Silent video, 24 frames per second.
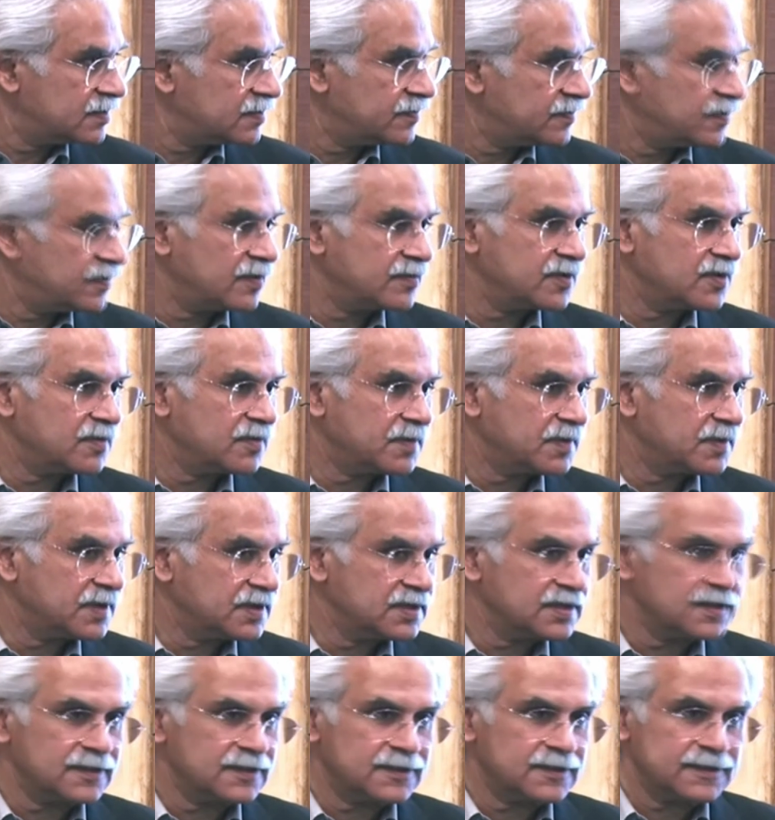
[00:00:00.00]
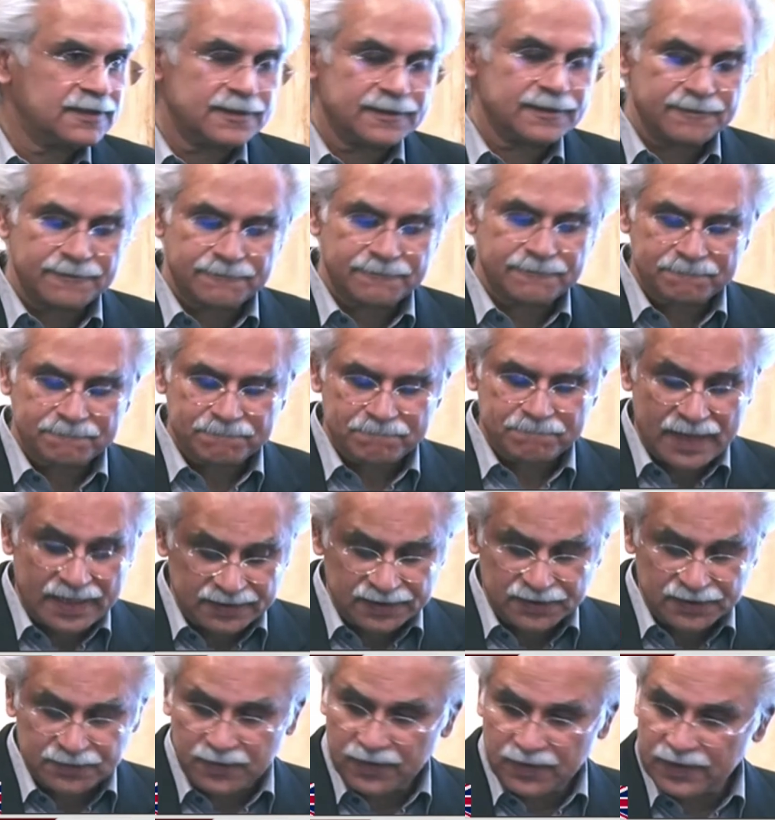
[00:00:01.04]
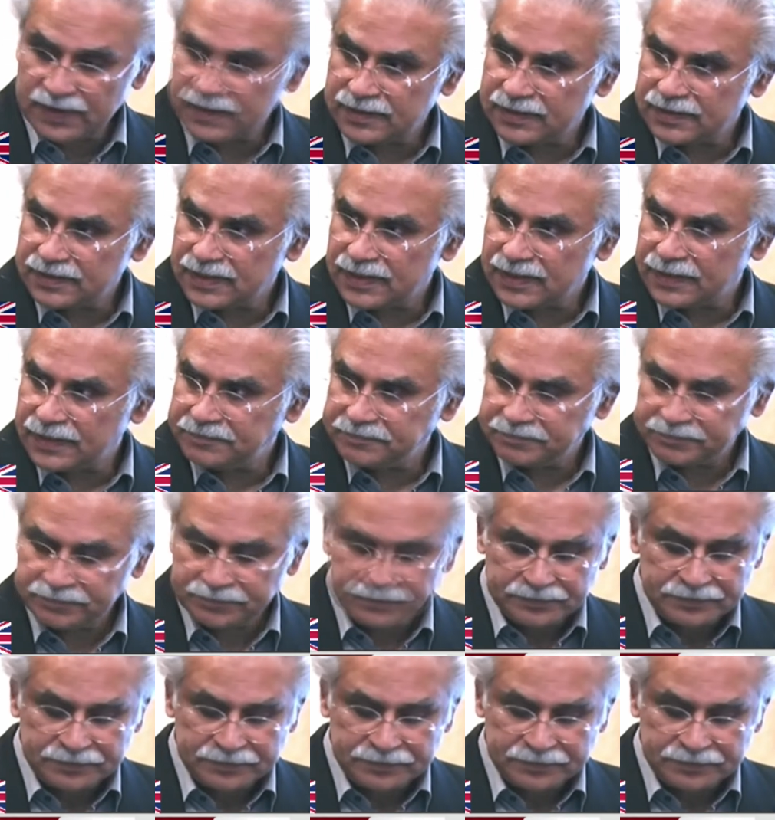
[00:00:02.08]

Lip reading: from your presence here at this point in time,